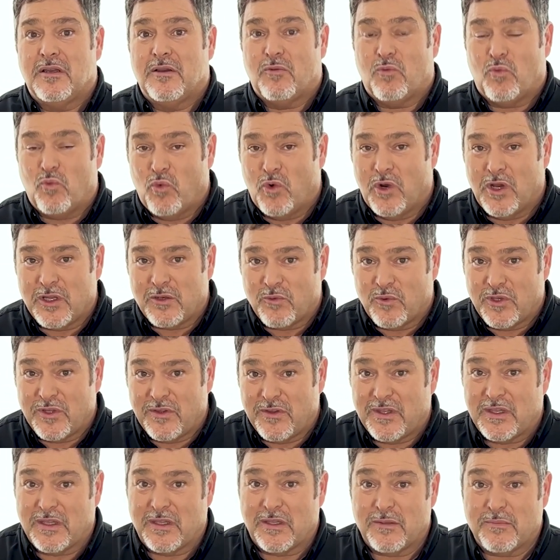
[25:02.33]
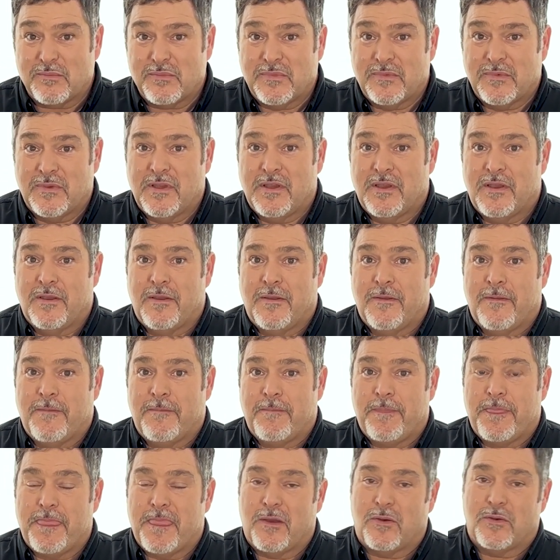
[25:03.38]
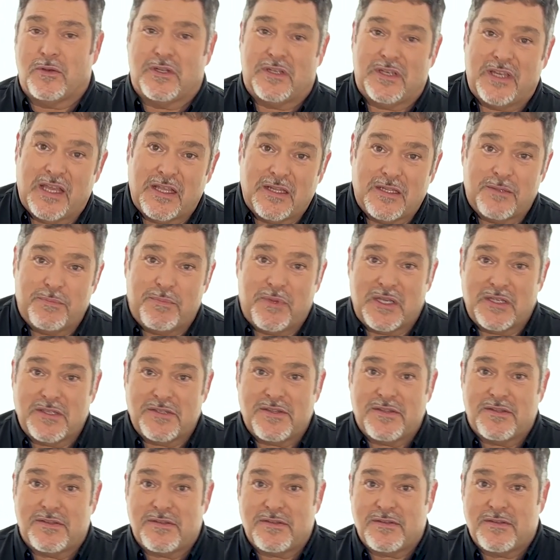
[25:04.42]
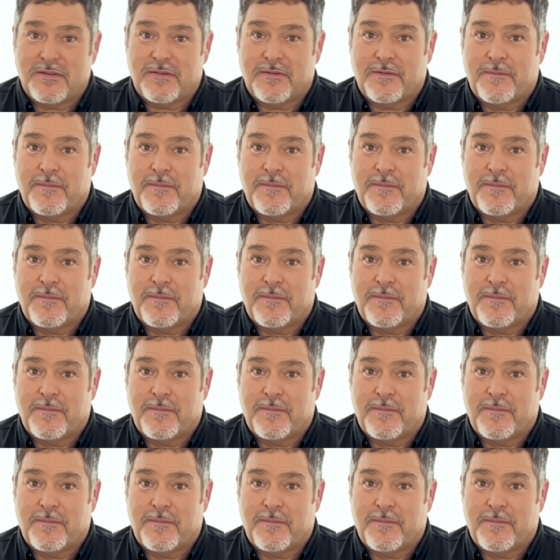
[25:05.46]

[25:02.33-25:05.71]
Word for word: one with Him on a daily basis.